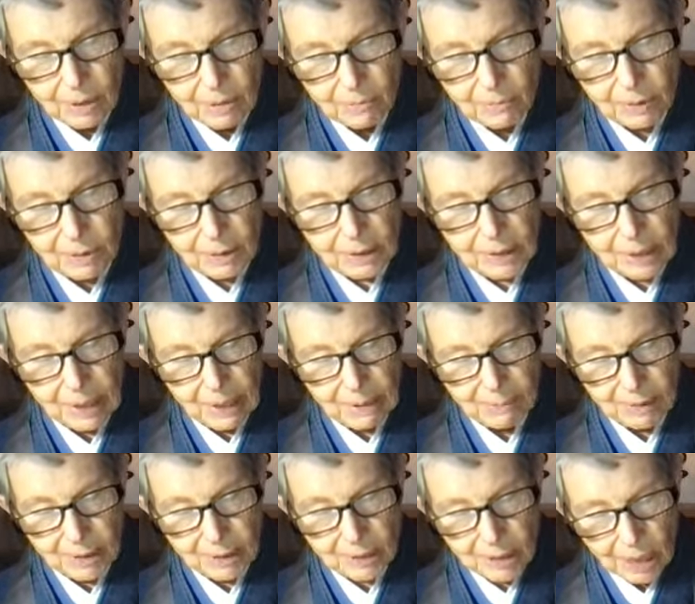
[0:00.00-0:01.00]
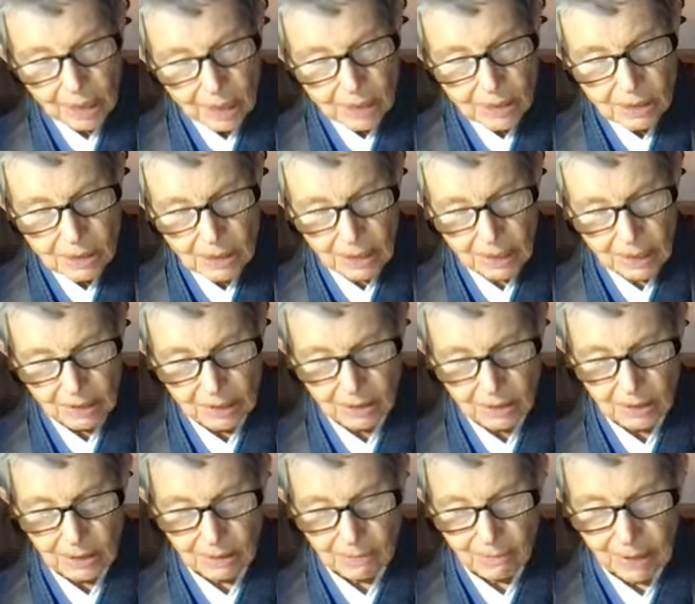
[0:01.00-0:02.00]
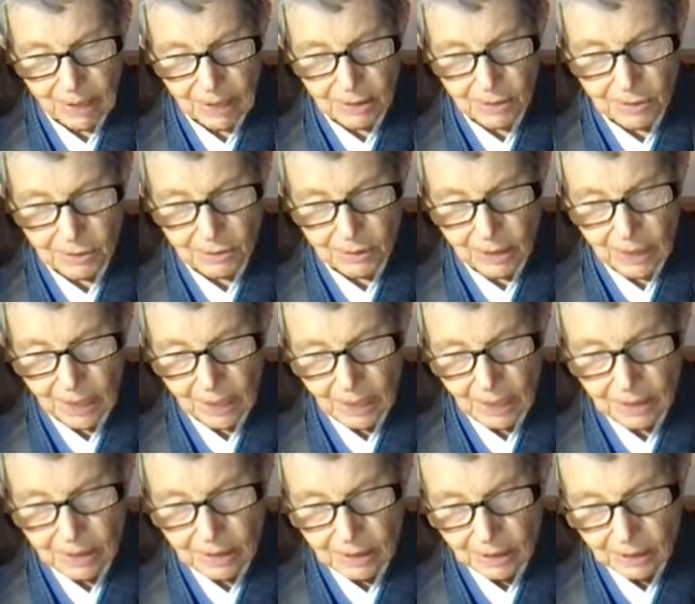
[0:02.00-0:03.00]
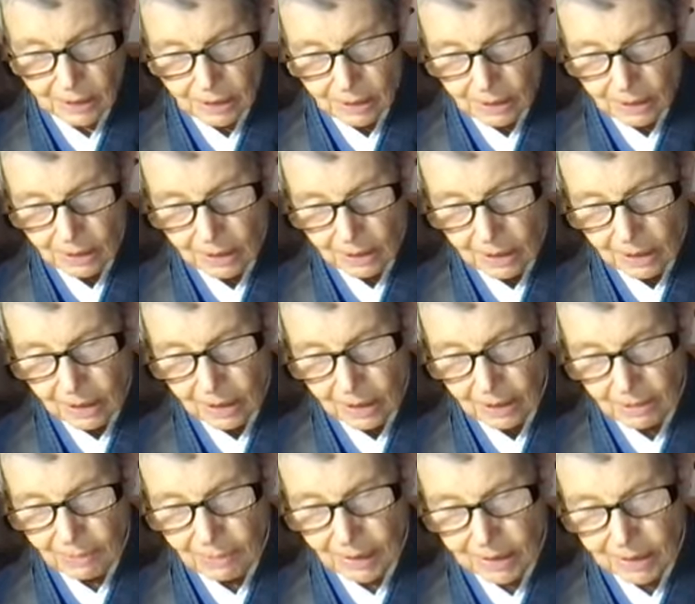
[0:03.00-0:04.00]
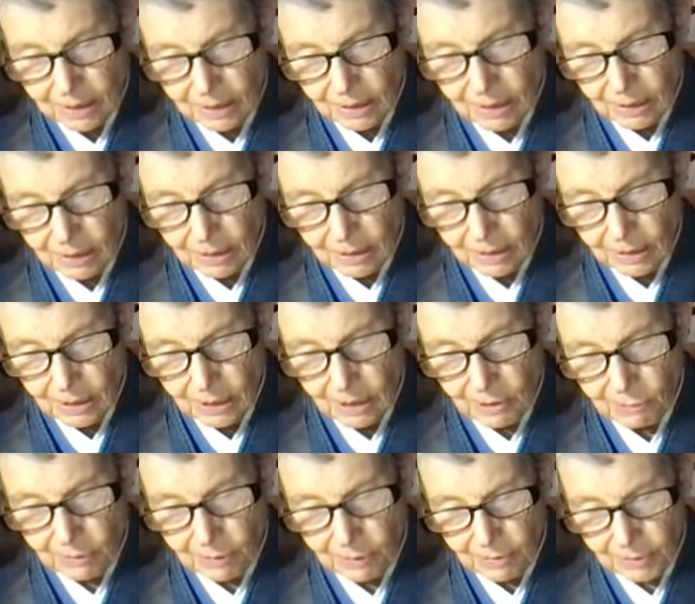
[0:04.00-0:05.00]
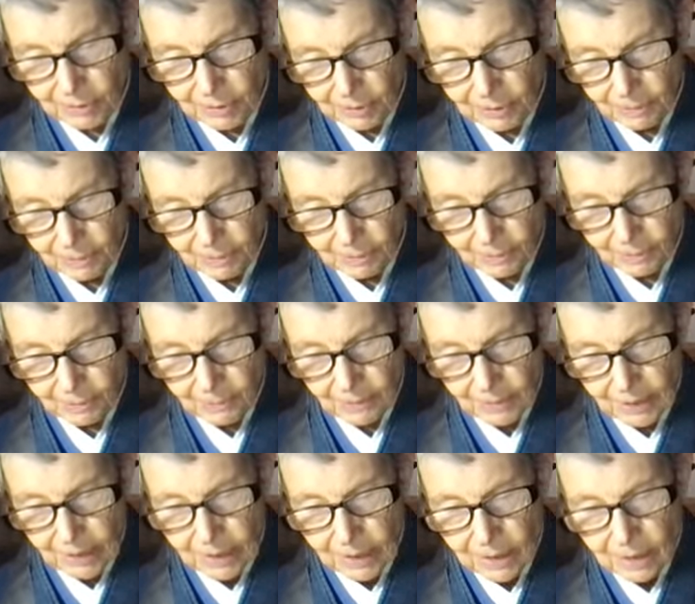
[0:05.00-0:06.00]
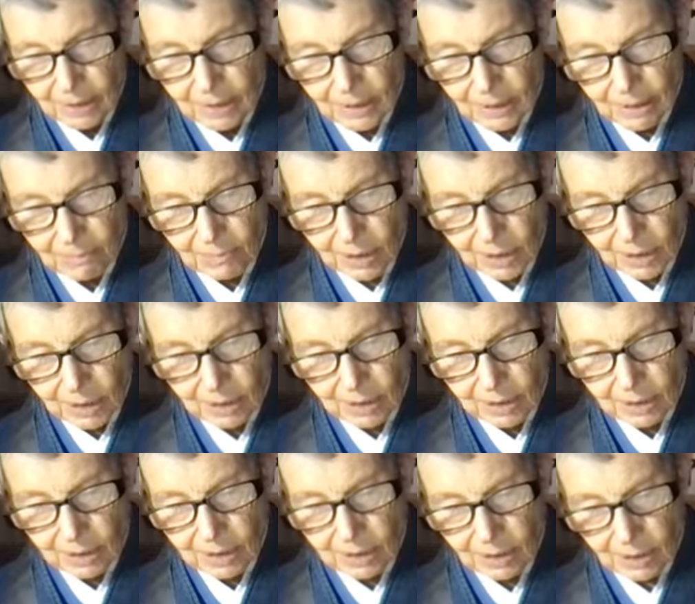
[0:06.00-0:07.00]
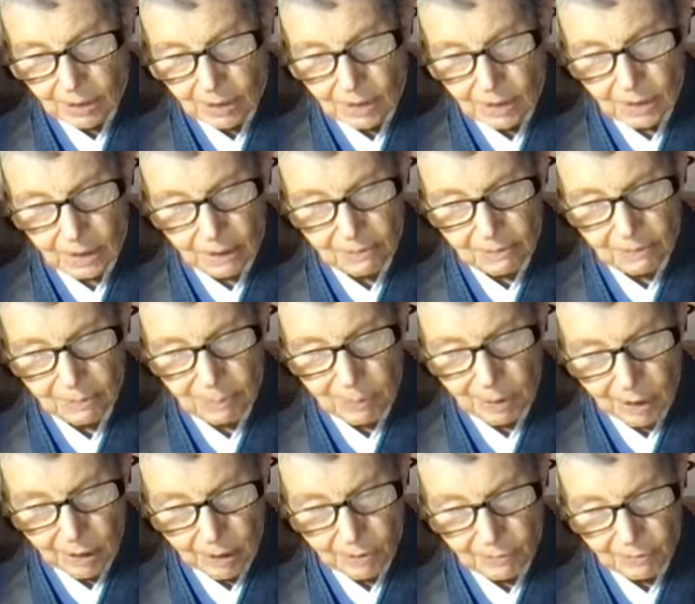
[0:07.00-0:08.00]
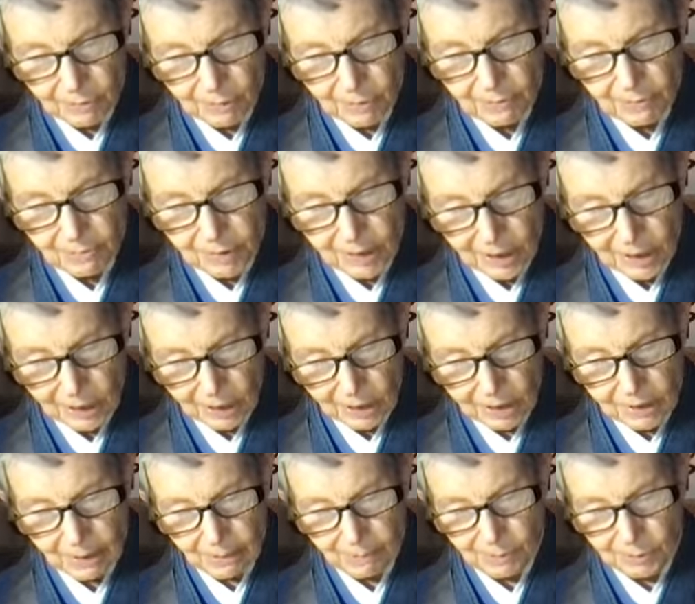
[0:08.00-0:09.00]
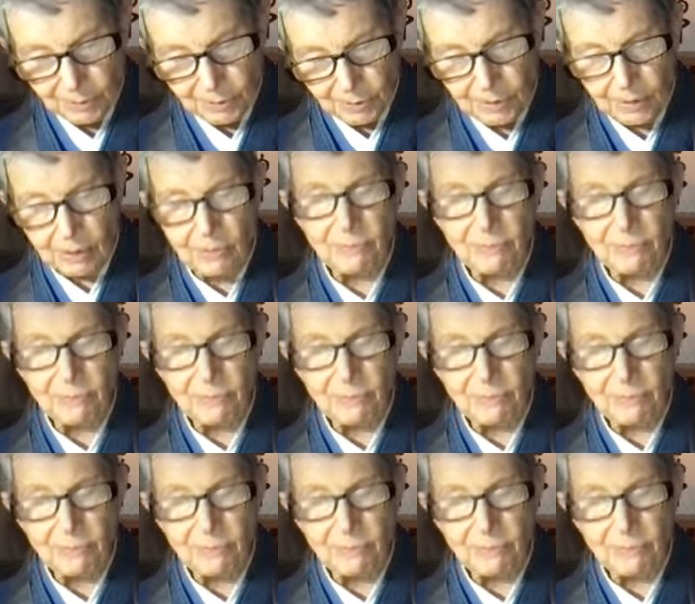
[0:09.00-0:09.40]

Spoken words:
From the time of the Tang Dynasty, Master Daozi of Baizong, however, Zen monks started to live apart from Vinaya temples.